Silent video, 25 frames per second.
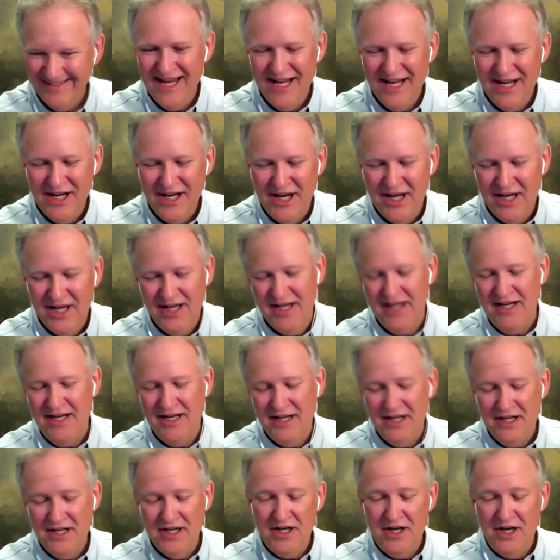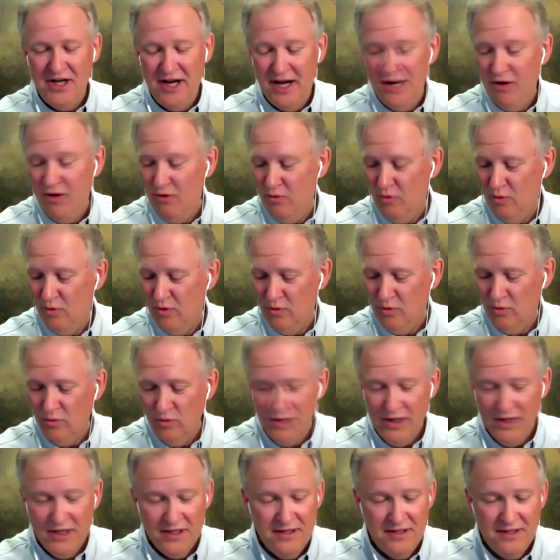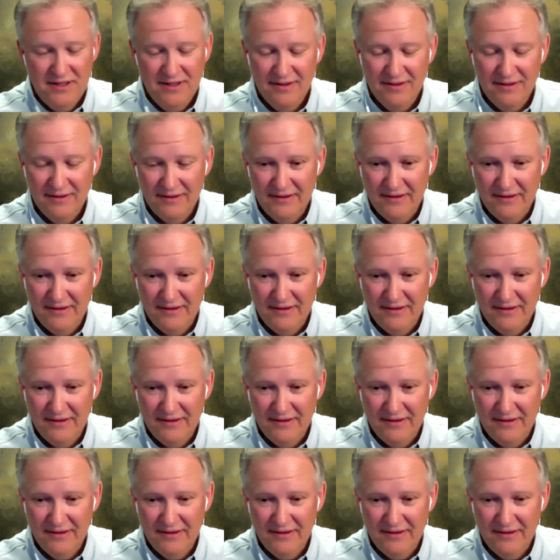now, now, what